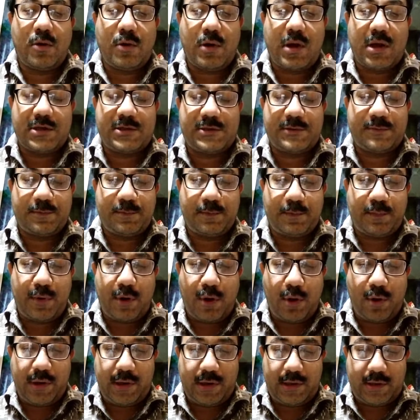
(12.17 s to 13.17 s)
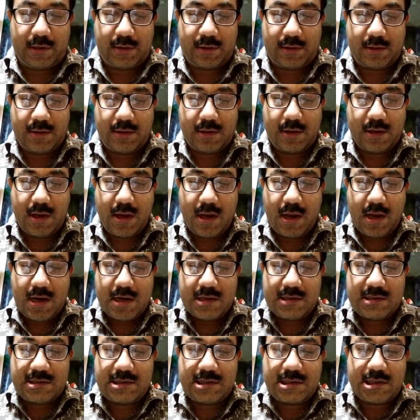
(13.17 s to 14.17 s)
was blowing.
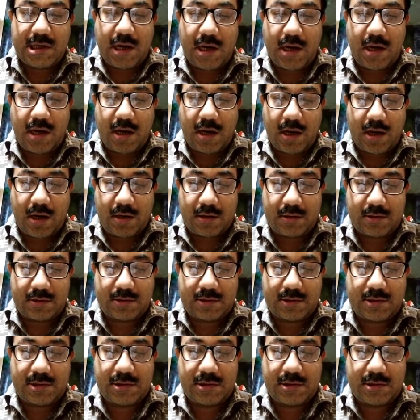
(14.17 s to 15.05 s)
Tired.